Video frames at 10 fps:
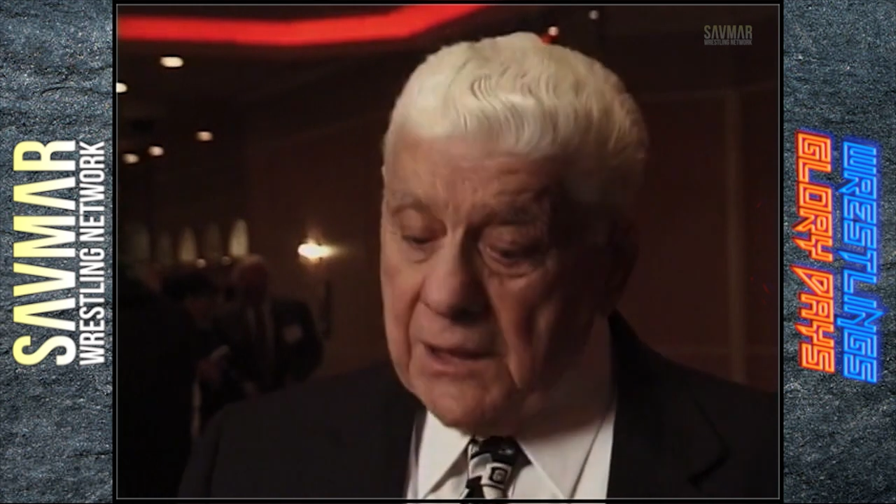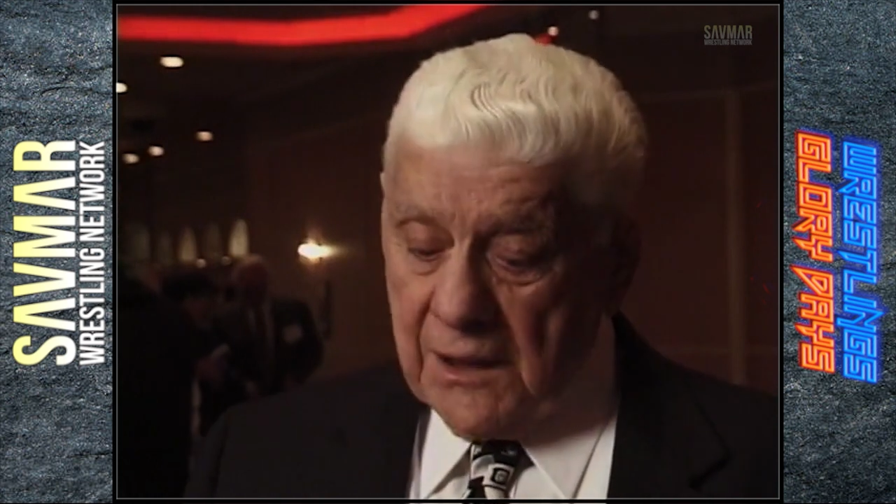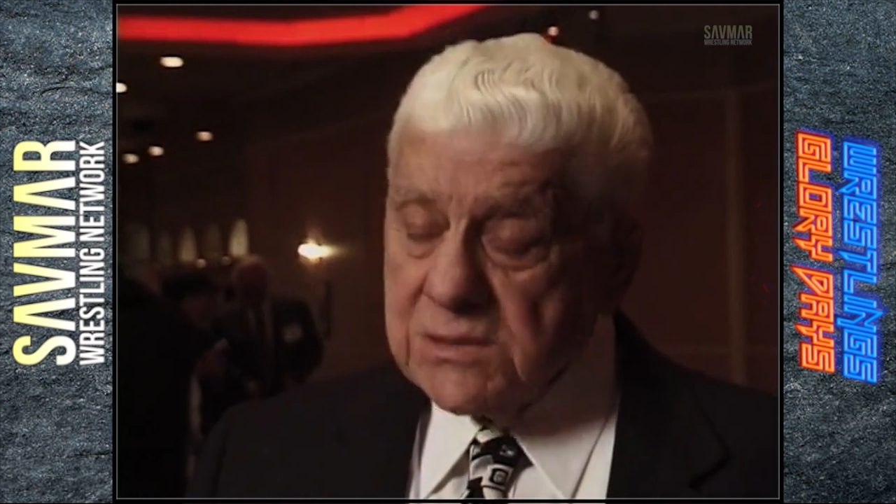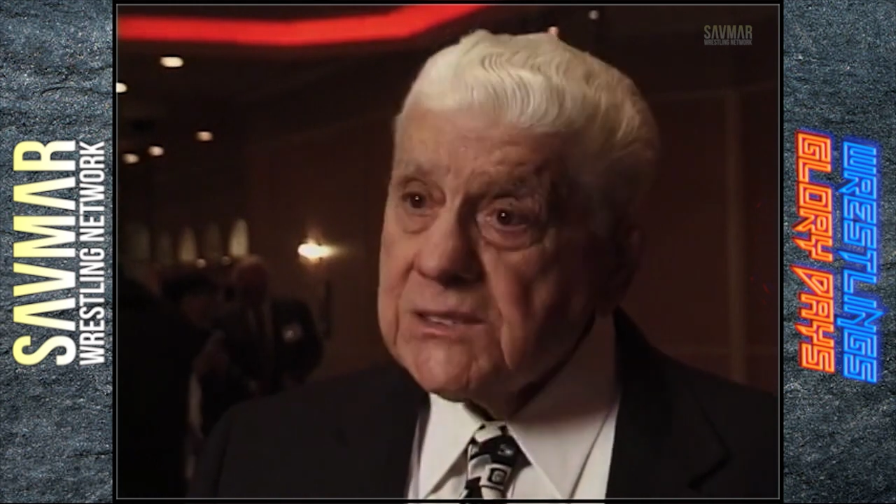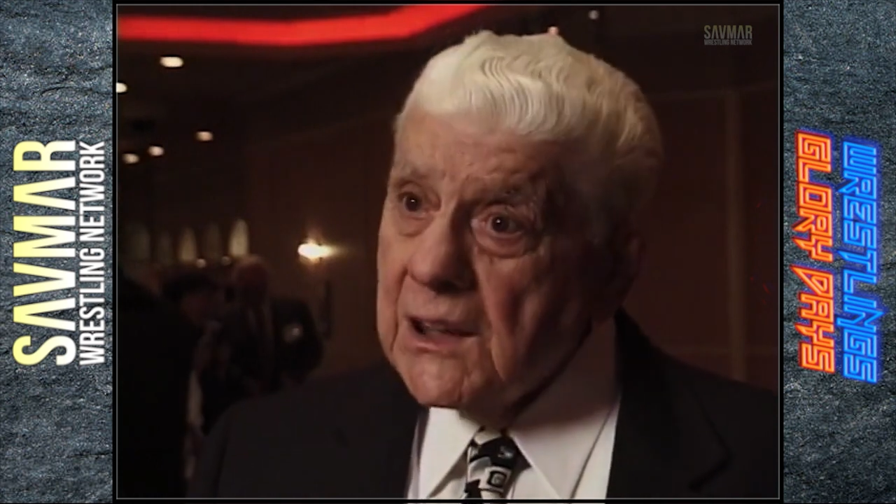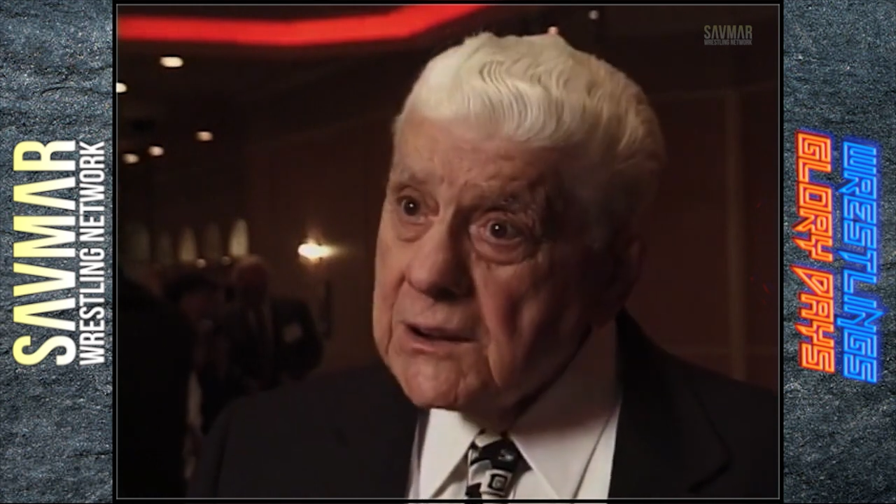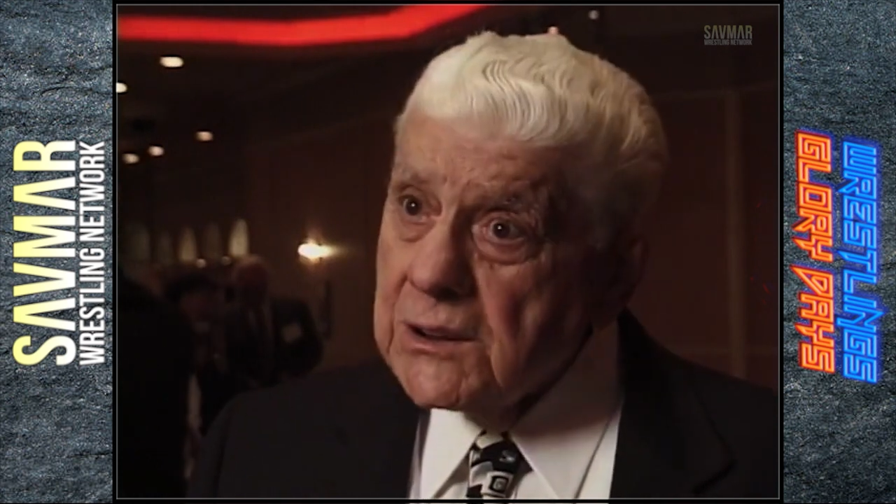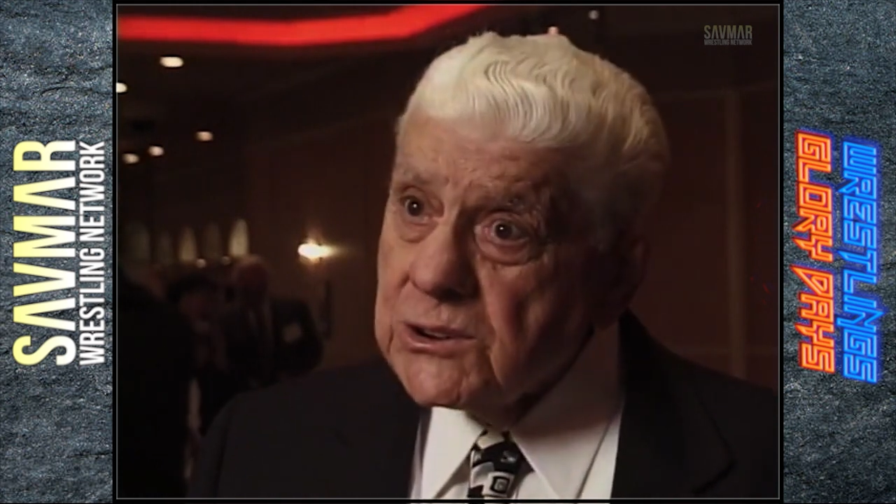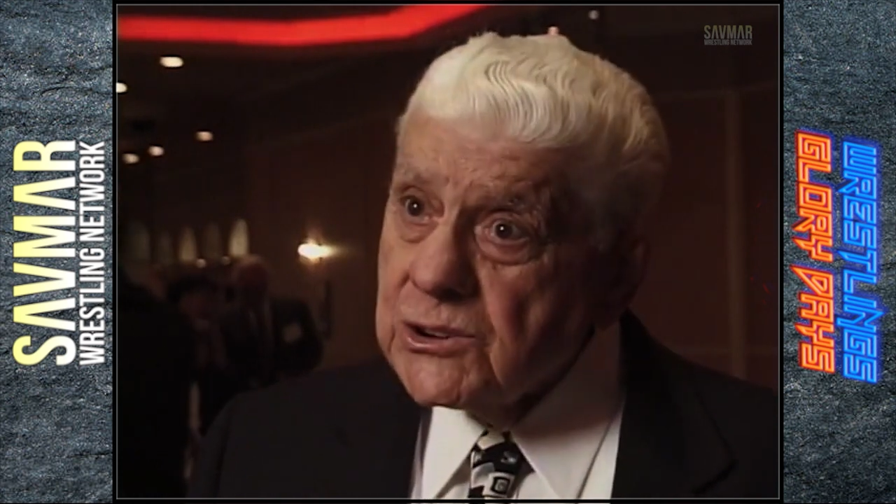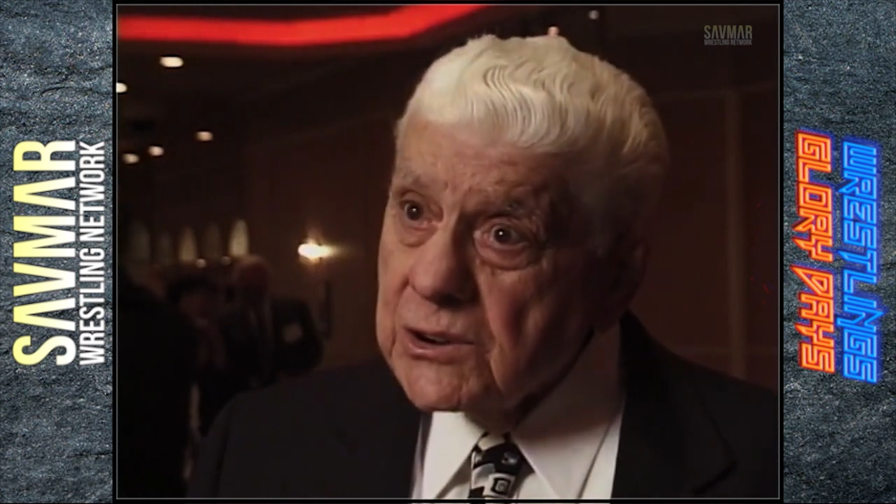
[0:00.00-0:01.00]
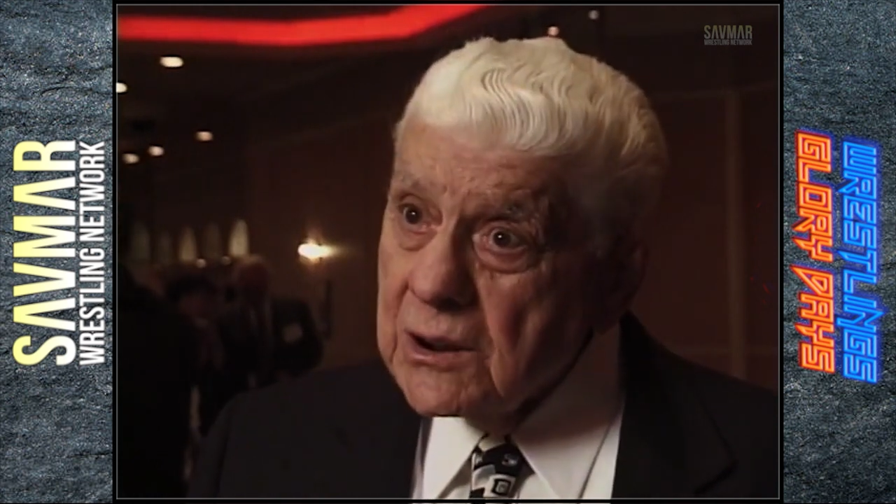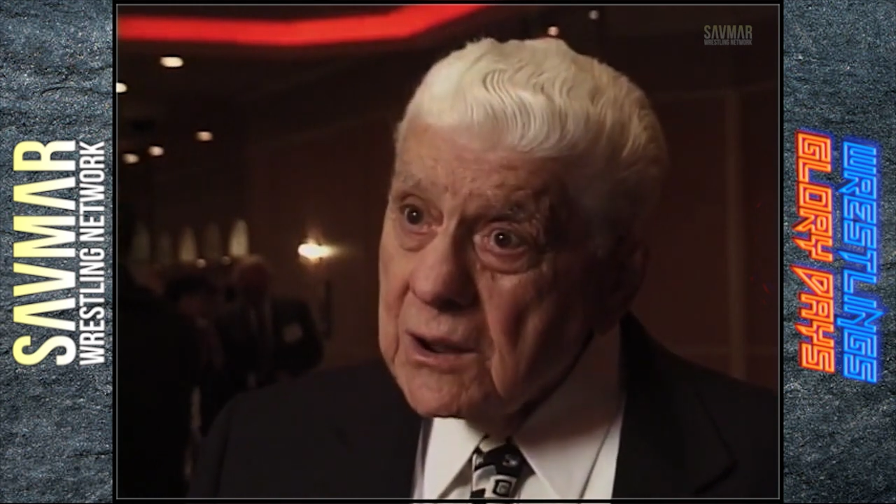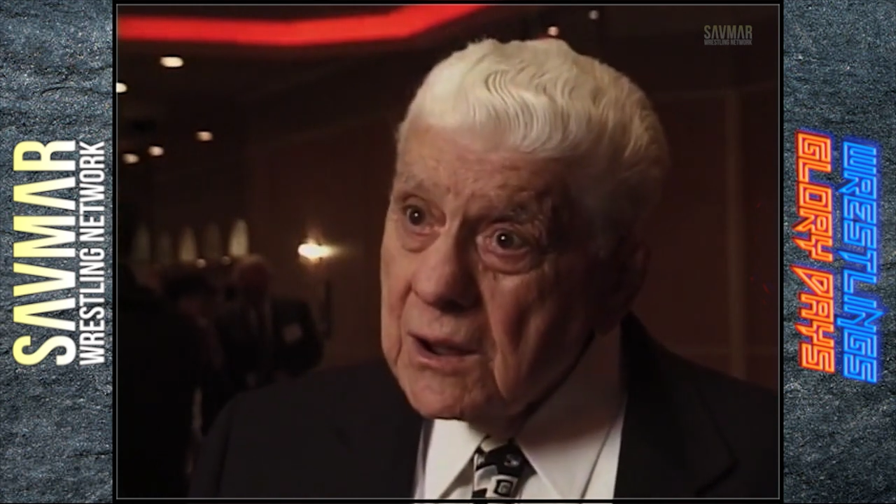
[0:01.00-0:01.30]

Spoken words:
they had 10-inch